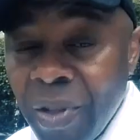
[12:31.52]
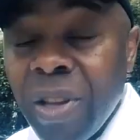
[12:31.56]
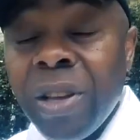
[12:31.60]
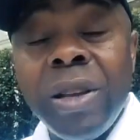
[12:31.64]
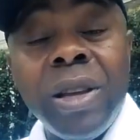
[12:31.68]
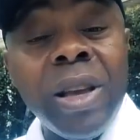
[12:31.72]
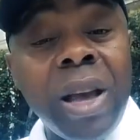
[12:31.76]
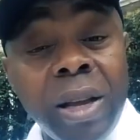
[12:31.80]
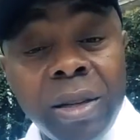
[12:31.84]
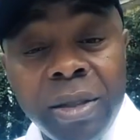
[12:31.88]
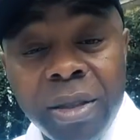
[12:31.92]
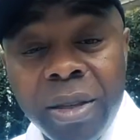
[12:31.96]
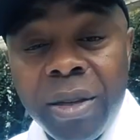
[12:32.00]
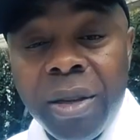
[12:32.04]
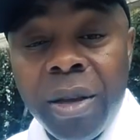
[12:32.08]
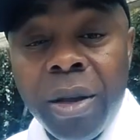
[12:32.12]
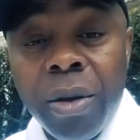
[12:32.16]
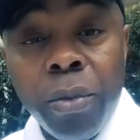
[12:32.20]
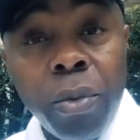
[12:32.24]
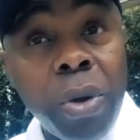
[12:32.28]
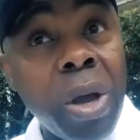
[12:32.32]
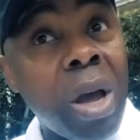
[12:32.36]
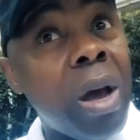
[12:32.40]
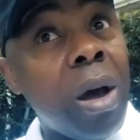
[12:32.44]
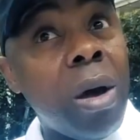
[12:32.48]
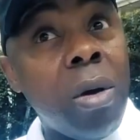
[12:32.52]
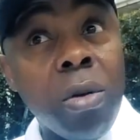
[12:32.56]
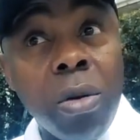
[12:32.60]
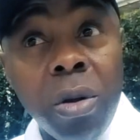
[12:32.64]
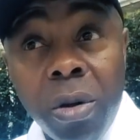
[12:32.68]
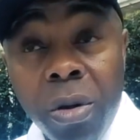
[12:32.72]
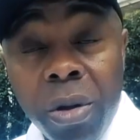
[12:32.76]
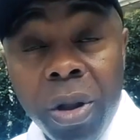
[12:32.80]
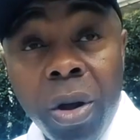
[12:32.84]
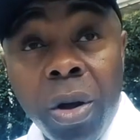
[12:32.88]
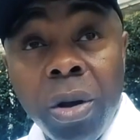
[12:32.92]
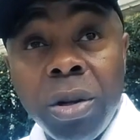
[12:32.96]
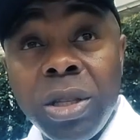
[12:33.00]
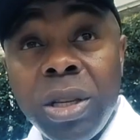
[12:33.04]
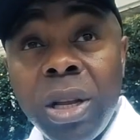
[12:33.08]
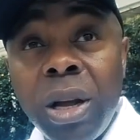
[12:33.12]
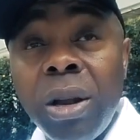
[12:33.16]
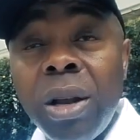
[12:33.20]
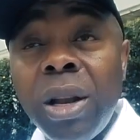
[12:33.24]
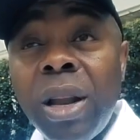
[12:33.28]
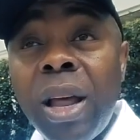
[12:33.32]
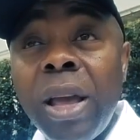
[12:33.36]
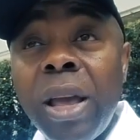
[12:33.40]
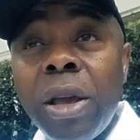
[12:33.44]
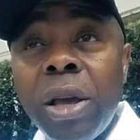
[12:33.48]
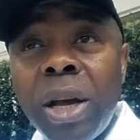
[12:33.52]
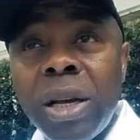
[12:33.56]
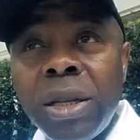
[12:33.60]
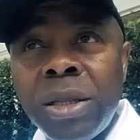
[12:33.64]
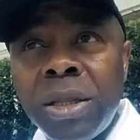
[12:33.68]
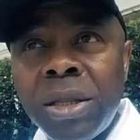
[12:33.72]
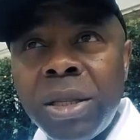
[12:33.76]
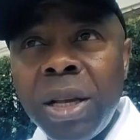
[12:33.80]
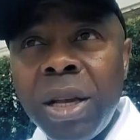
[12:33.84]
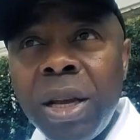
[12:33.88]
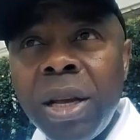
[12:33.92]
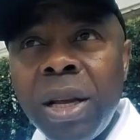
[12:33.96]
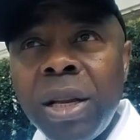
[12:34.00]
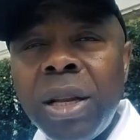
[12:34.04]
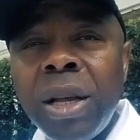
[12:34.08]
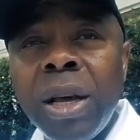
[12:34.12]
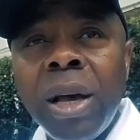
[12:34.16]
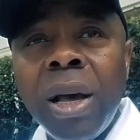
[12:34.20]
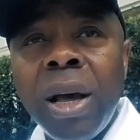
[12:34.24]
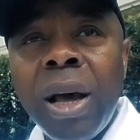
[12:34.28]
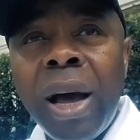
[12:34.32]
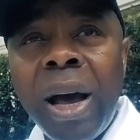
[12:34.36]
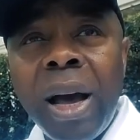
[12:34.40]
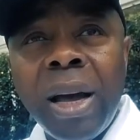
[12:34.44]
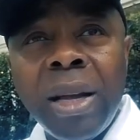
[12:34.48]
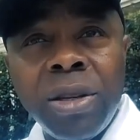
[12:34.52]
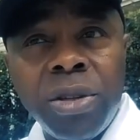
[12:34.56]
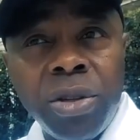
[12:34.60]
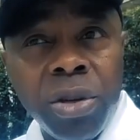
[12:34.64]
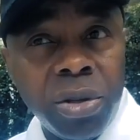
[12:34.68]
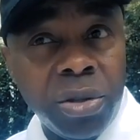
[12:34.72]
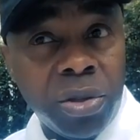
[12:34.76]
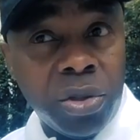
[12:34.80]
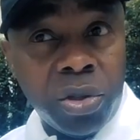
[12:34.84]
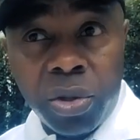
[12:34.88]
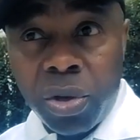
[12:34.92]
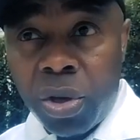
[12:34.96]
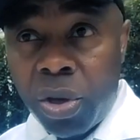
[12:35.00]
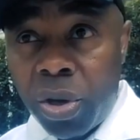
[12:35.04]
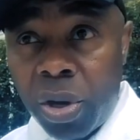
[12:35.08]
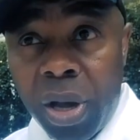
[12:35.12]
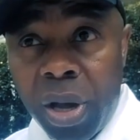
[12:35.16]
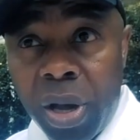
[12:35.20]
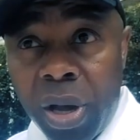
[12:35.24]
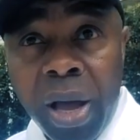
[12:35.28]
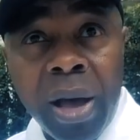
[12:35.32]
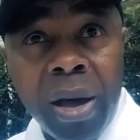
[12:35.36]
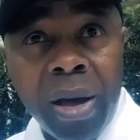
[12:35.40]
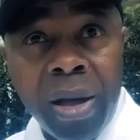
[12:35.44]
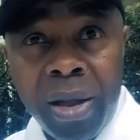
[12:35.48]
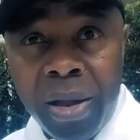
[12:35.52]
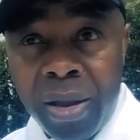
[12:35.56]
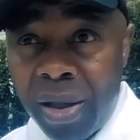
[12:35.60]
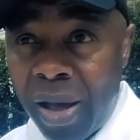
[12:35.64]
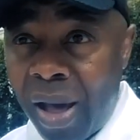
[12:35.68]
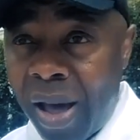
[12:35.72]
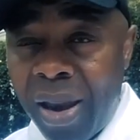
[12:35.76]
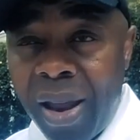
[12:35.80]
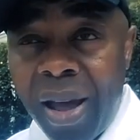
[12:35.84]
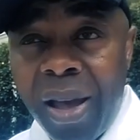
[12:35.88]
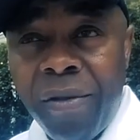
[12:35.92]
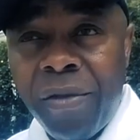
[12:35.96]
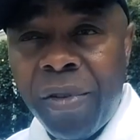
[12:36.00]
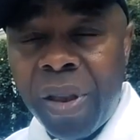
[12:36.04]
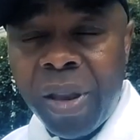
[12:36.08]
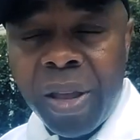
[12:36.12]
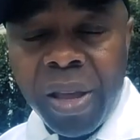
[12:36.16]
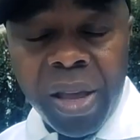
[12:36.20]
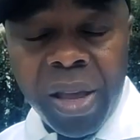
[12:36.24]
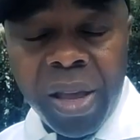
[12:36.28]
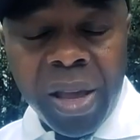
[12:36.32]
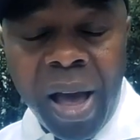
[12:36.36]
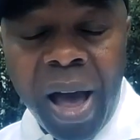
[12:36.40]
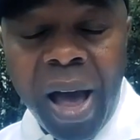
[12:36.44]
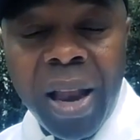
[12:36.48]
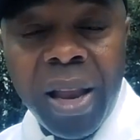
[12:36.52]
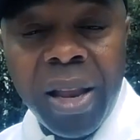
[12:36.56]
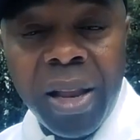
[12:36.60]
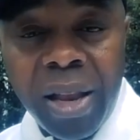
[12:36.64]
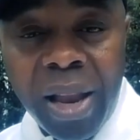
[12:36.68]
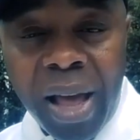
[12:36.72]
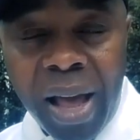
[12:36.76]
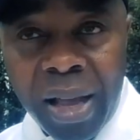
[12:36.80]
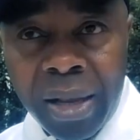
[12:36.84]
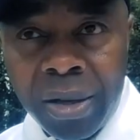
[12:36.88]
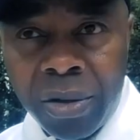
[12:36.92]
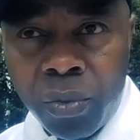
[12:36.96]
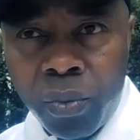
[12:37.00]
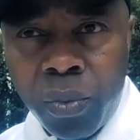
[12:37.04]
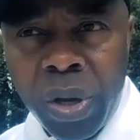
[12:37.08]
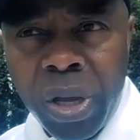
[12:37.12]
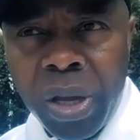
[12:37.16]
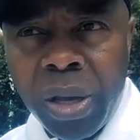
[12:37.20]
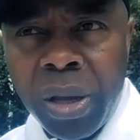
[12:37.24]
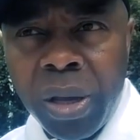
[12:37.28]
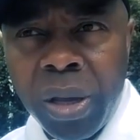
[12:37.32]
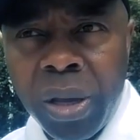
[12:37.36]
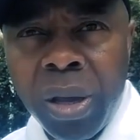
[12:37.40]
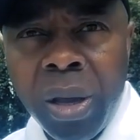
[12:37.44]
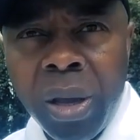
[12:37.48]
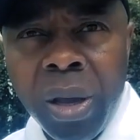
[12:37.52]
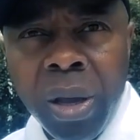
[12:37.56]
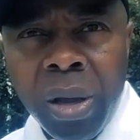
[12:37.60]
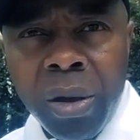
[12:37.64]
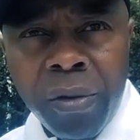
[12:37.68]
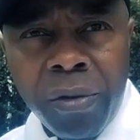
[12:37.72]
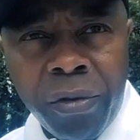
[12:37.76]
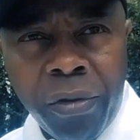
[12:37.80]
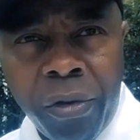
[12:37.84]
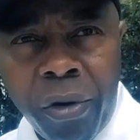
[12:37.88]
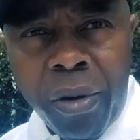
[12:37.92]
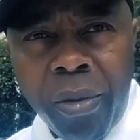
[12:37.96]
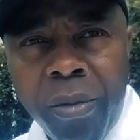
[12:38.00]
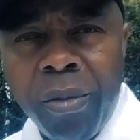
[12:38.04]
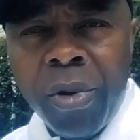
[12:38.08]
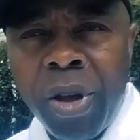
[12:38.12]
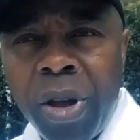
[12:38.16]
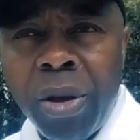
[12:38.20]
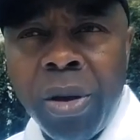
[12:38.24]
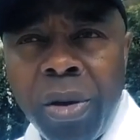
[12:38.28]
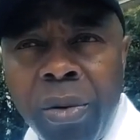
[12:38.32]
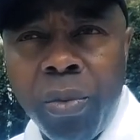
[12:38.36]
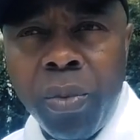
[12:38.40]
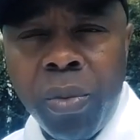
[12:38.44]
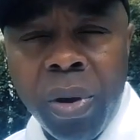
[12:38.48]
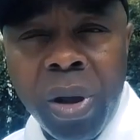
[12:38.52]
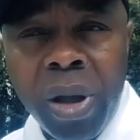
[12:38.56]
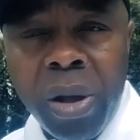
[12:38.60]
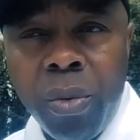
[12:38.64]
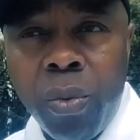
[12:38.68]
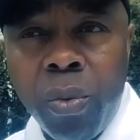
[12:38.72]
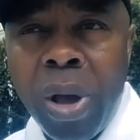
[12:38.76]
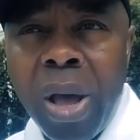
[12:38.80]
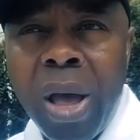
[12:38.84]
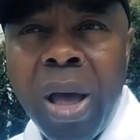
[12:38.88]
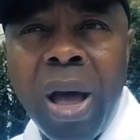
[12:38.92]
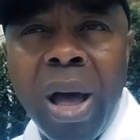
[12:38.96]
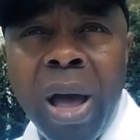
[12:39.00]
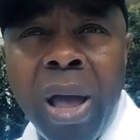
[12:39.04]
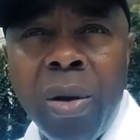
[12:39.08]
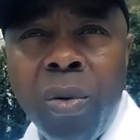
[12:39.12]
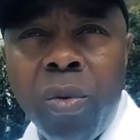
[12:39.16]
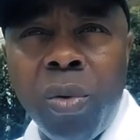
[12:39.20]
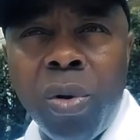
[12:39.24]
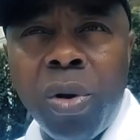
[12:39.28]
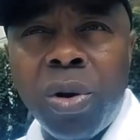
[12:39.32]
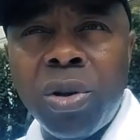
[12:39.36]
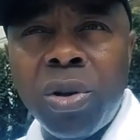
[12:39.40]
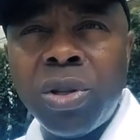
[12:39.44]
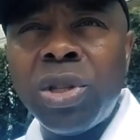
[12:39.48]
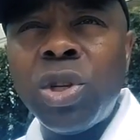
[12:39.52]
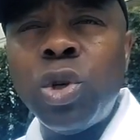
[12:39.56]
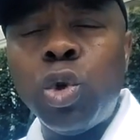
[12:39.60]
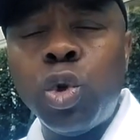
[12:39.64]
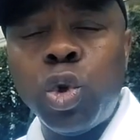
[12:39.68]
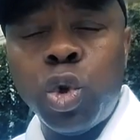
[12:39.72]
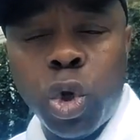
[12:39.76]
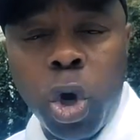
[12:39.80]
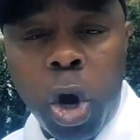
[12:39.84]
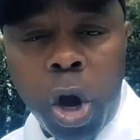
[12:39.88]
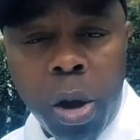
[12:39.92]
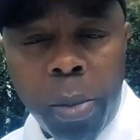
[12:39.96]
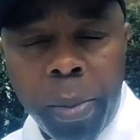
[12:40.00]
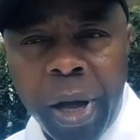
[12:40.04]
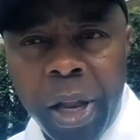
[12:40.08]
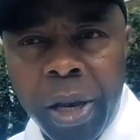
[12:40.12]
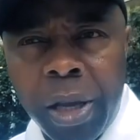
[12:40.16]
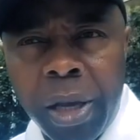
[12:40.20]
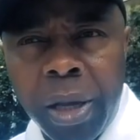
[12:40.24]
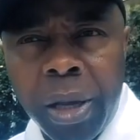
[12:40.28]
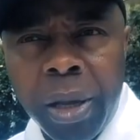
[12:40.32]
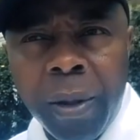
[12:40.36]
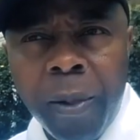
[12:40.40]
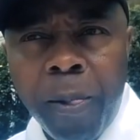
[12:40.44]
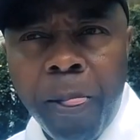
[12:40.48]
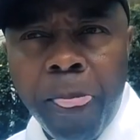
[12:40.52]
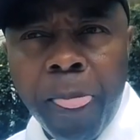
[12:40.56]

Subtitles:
Yes, we are going also, like I said, I arrived in Kigali last week from where I was in Germany.